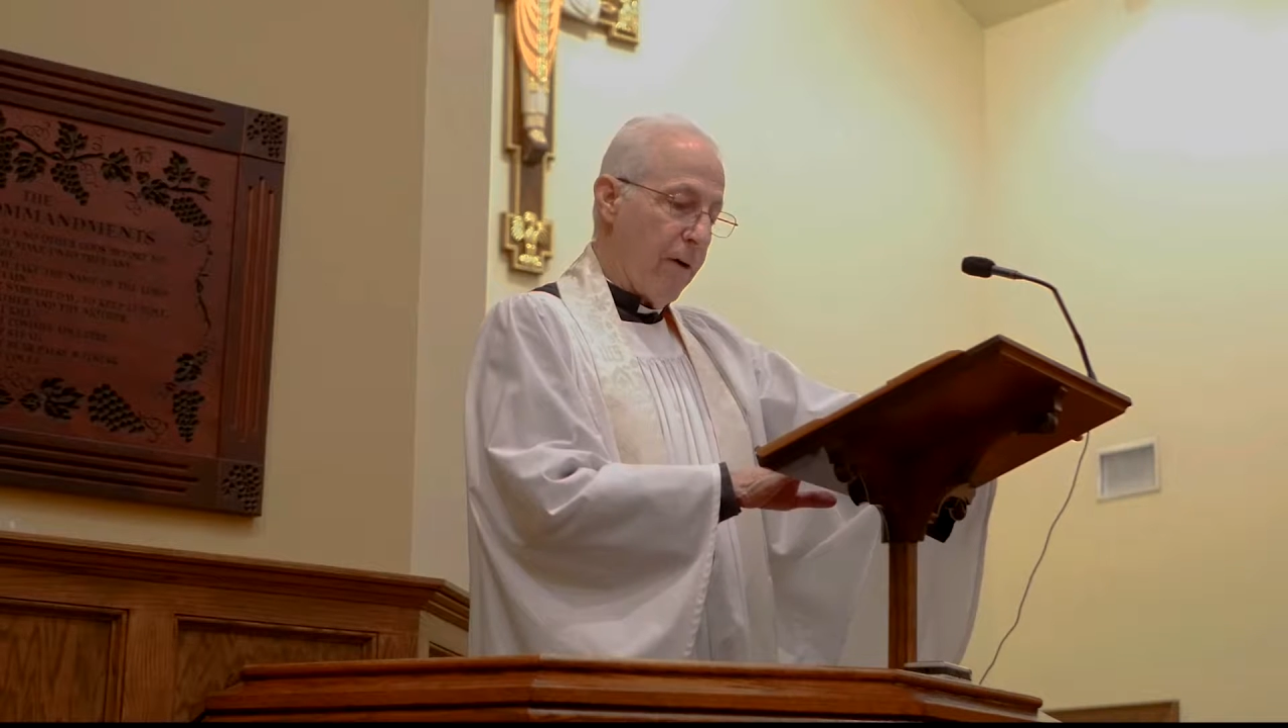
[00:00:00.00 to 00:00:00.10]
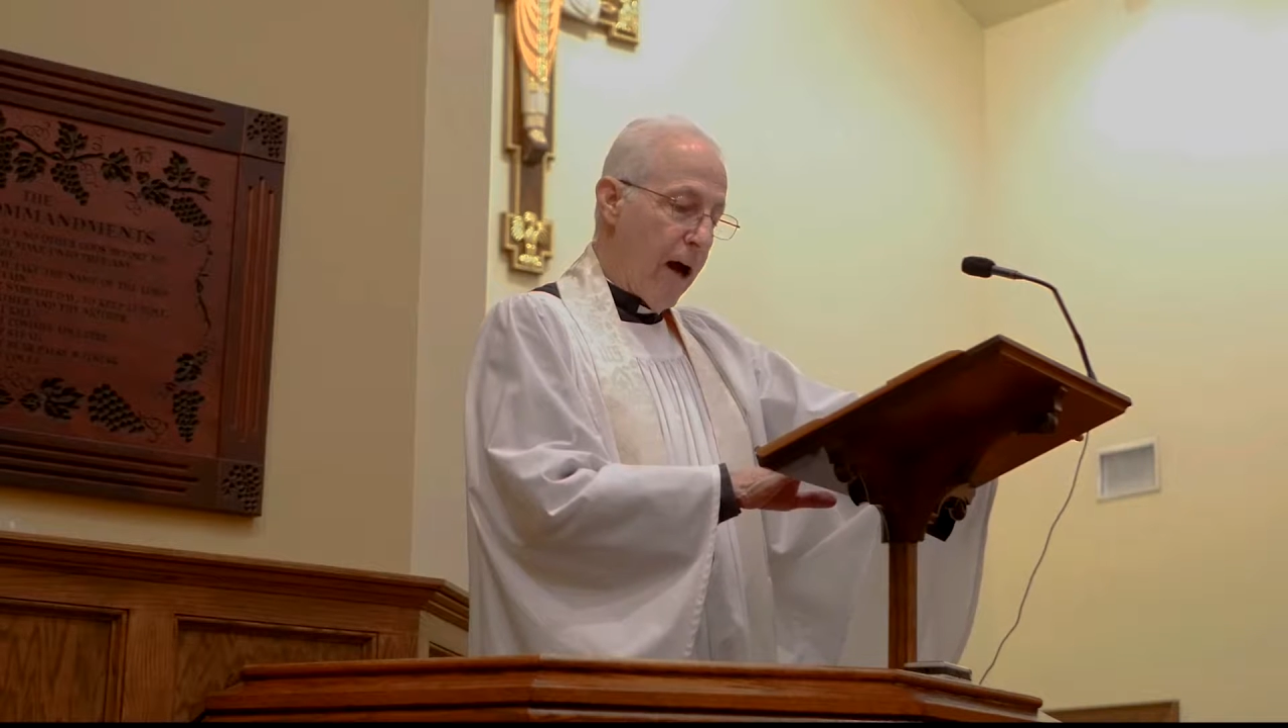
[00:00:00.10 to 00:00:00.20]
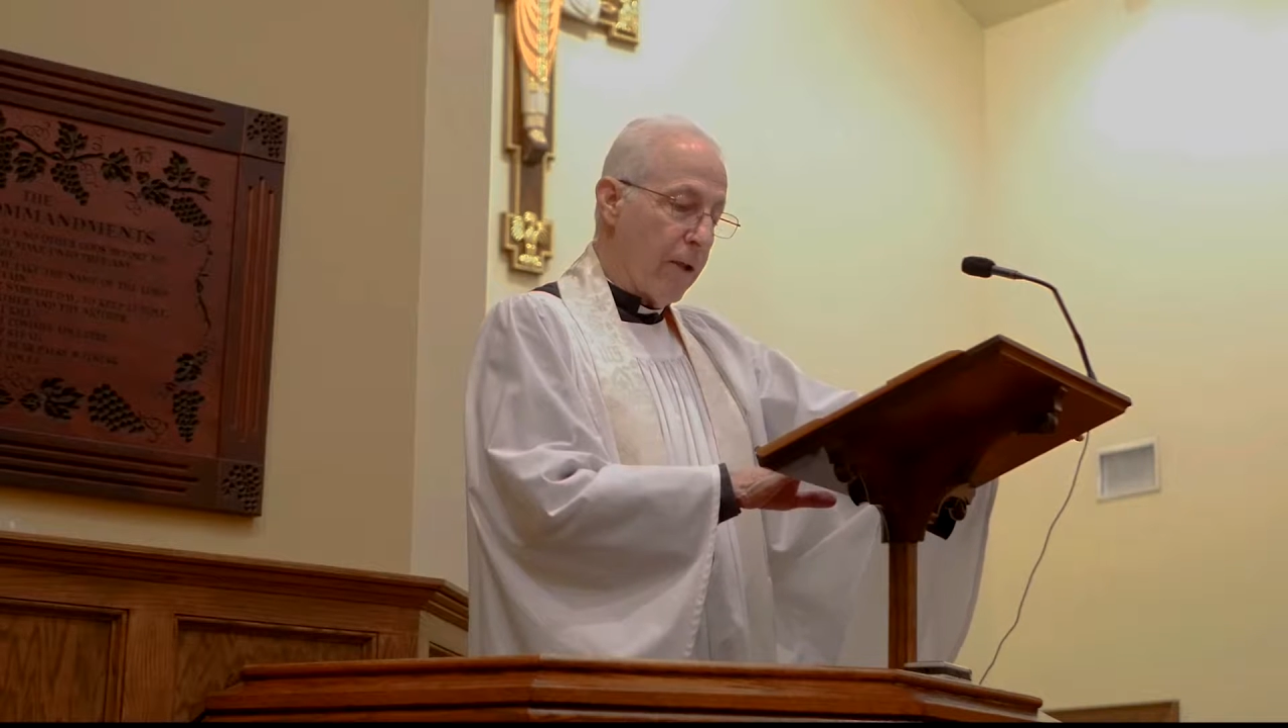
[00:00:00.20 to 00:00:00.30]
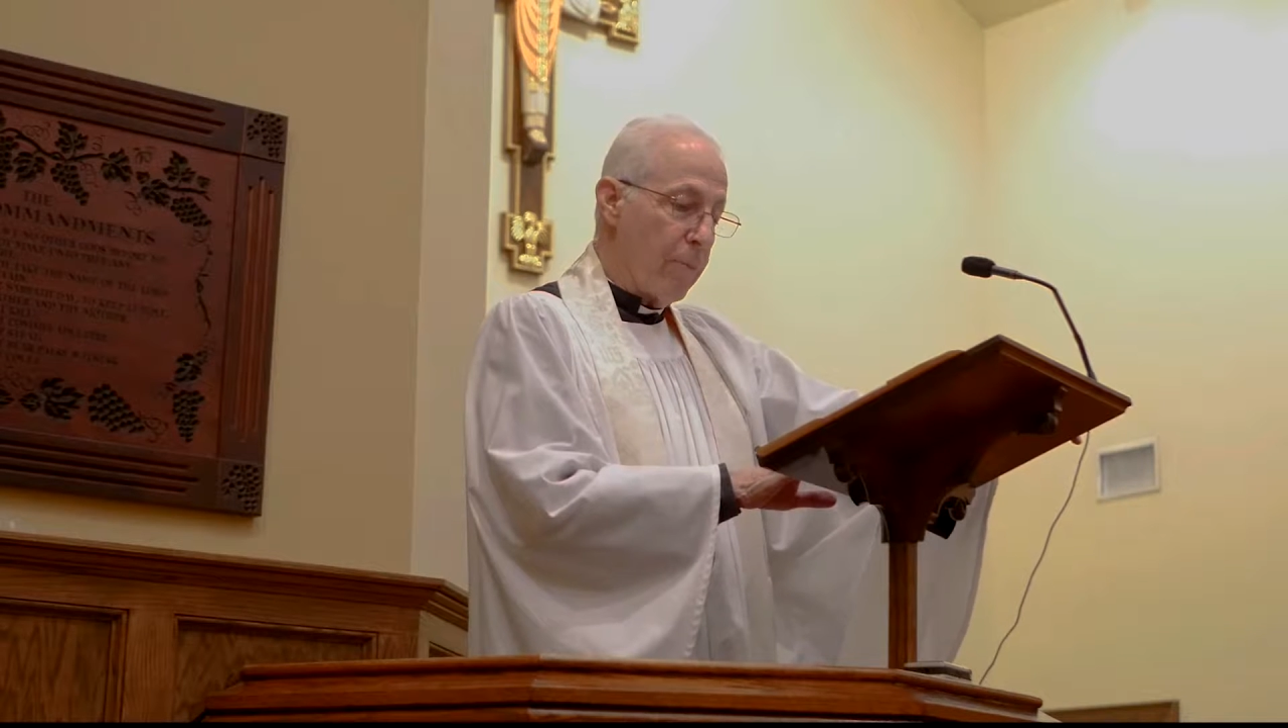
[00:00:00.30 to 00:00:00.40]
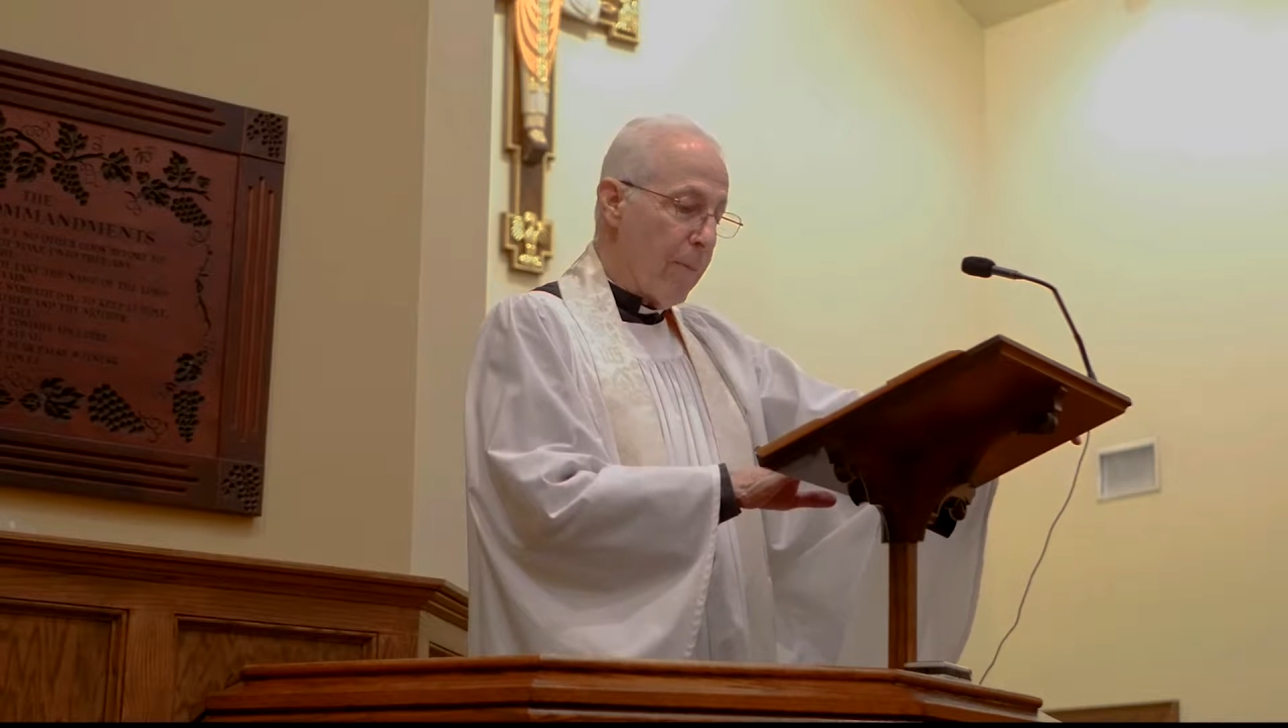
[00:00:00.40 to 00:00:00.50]

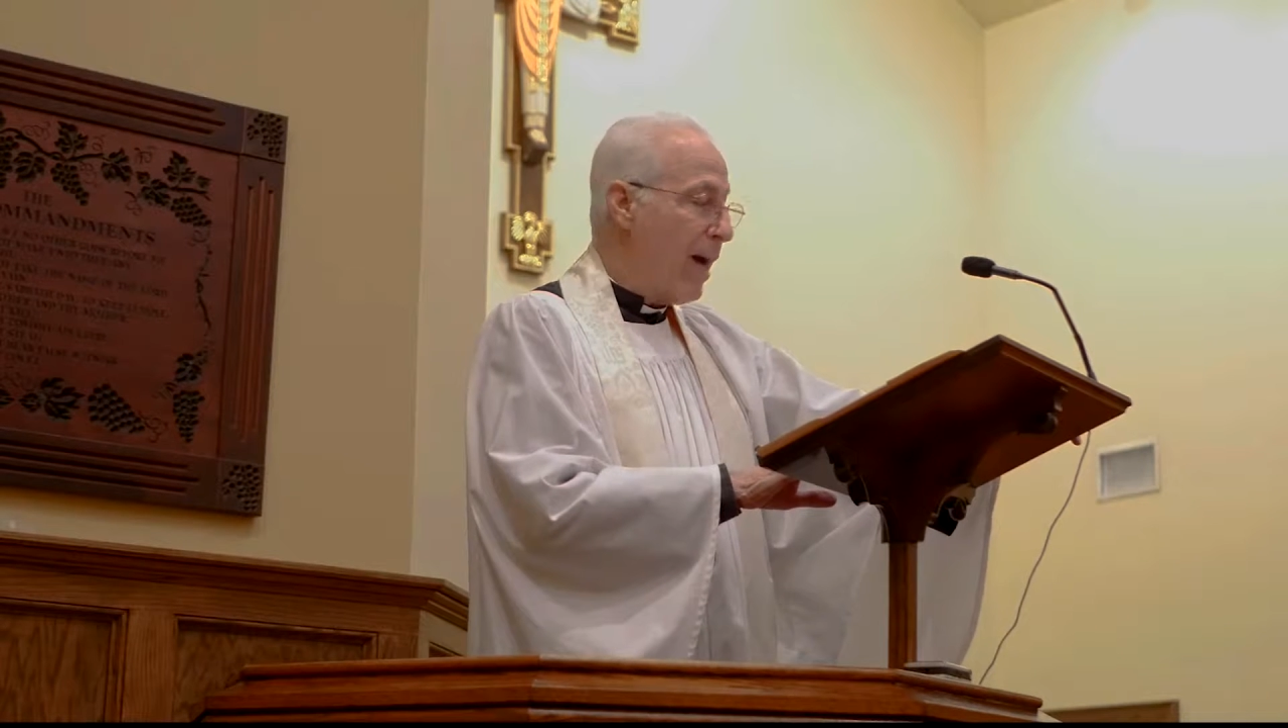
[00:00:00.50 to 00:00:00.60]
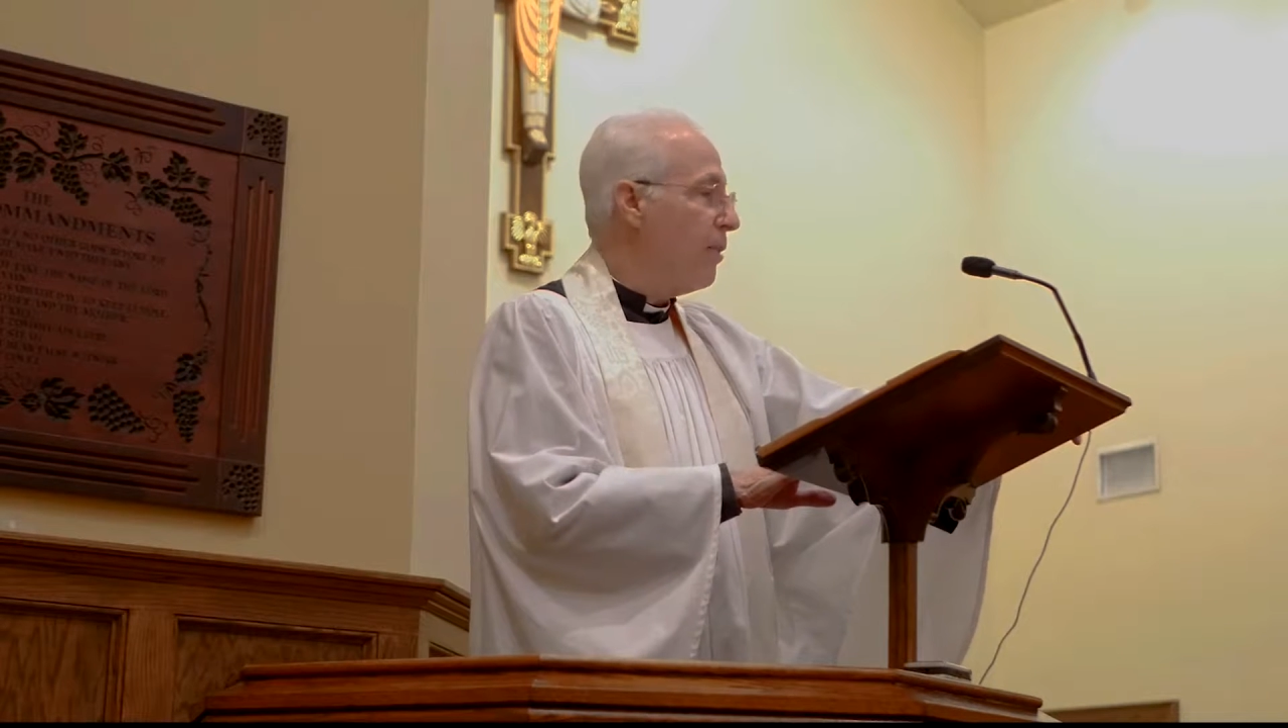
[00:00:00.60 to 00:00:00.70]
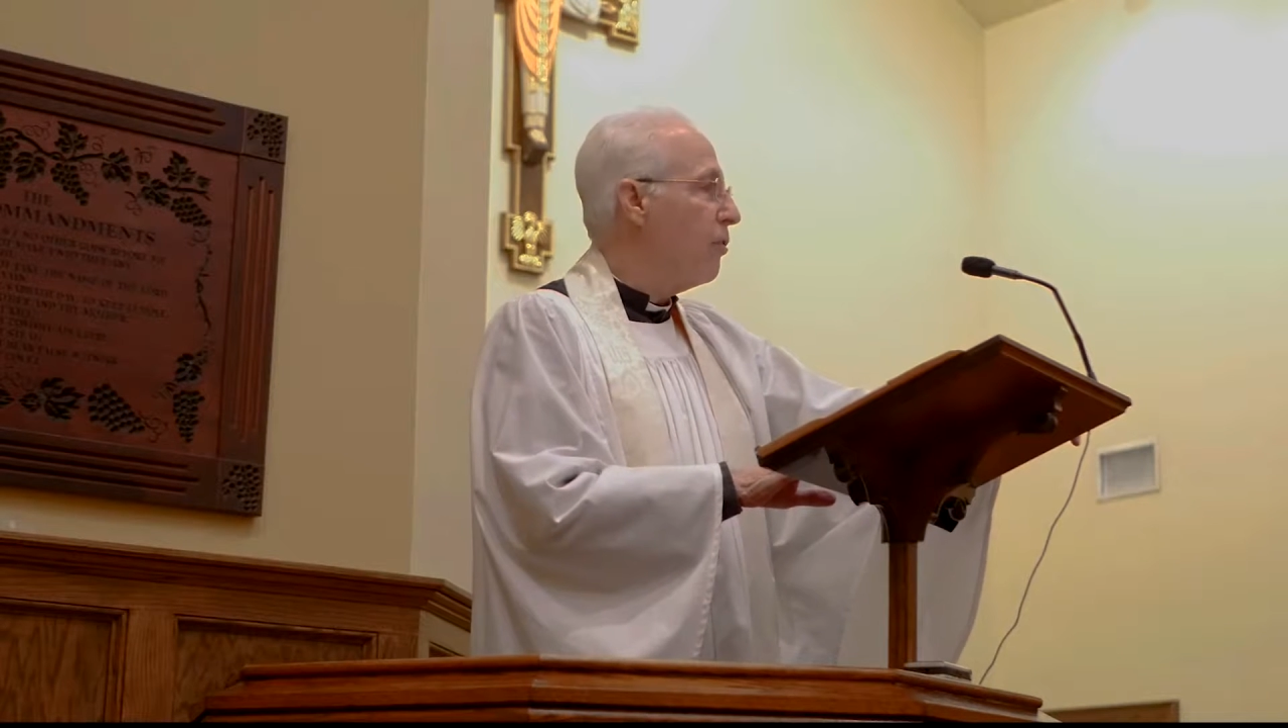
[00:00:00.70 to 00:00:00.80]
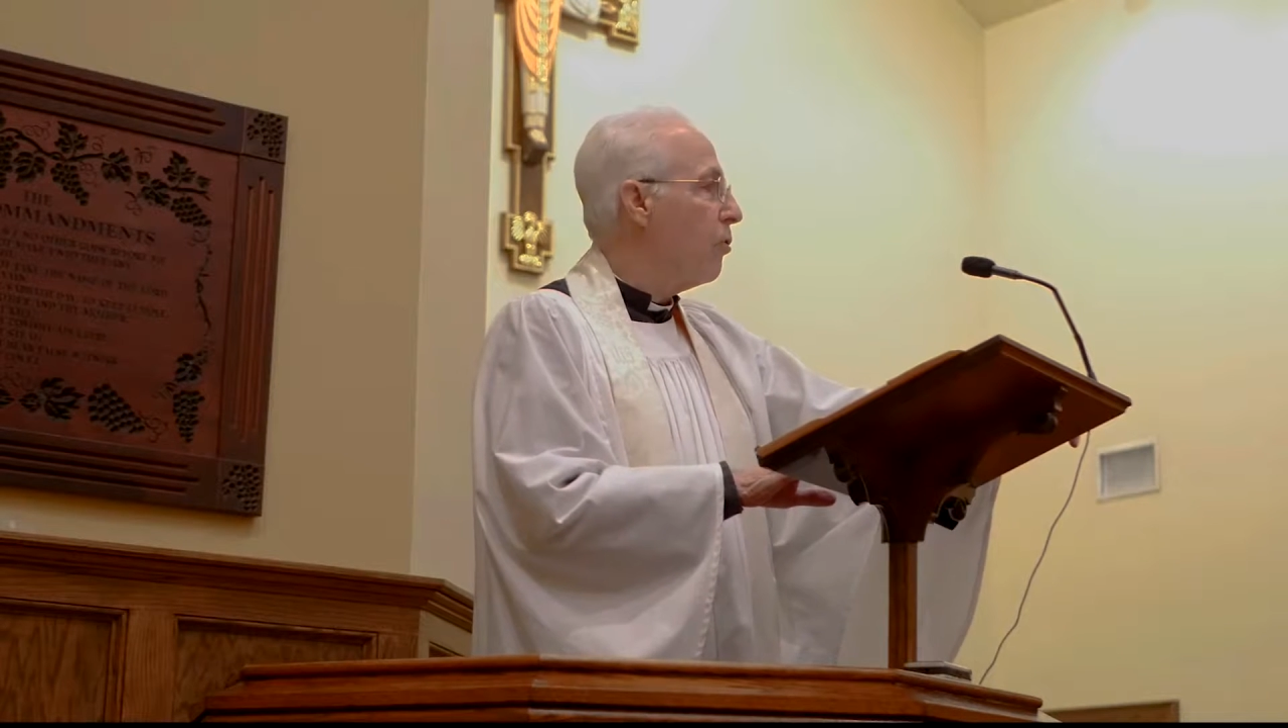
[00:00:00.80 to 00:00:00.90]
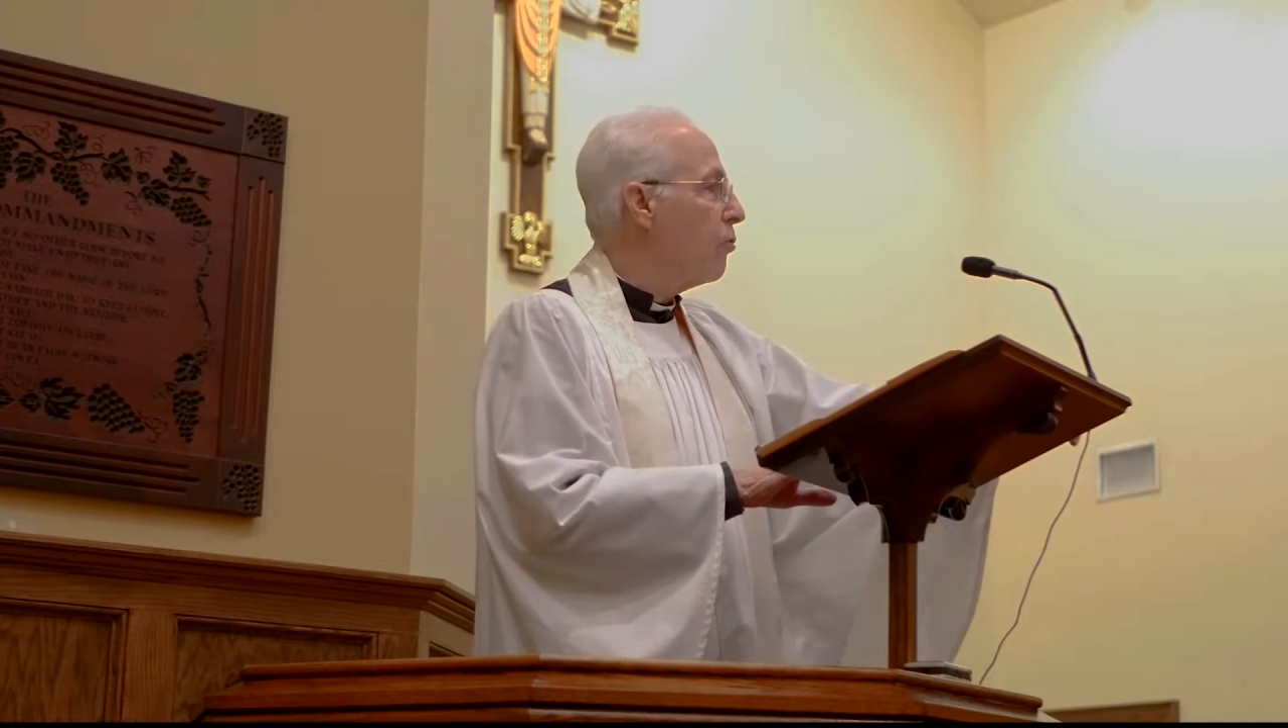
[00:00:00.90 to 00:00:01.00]
followed by the